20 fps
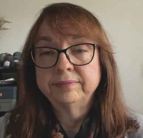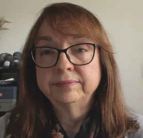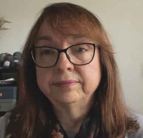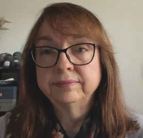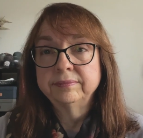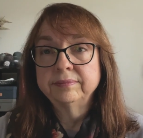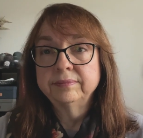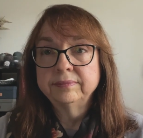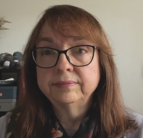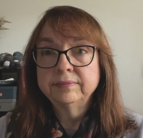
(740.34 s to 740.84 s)

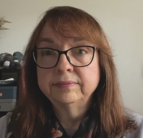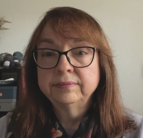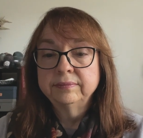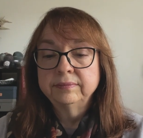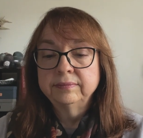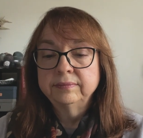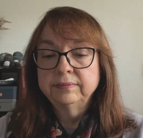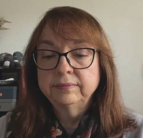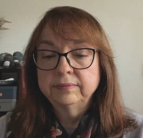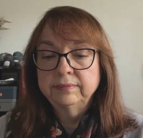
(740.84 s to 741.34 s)

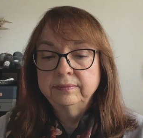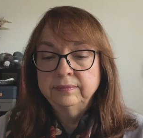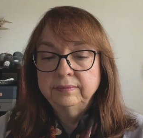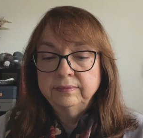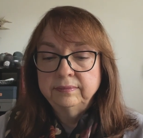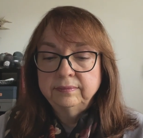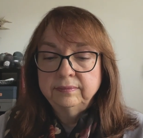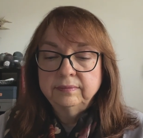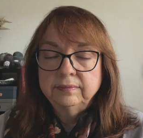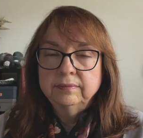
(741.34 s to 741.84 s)

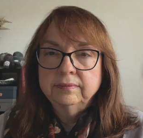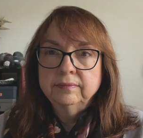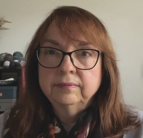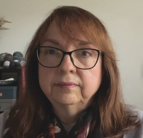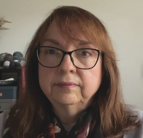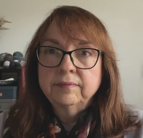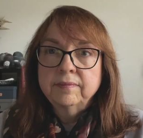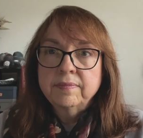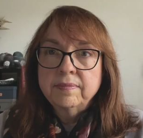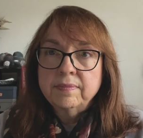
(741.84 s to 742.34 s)

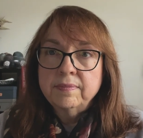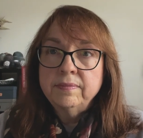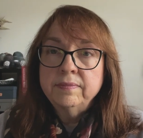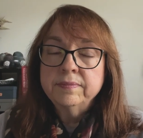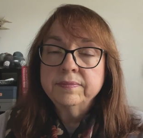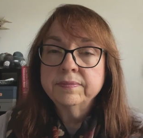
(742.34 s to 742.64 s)
Nobody speaks.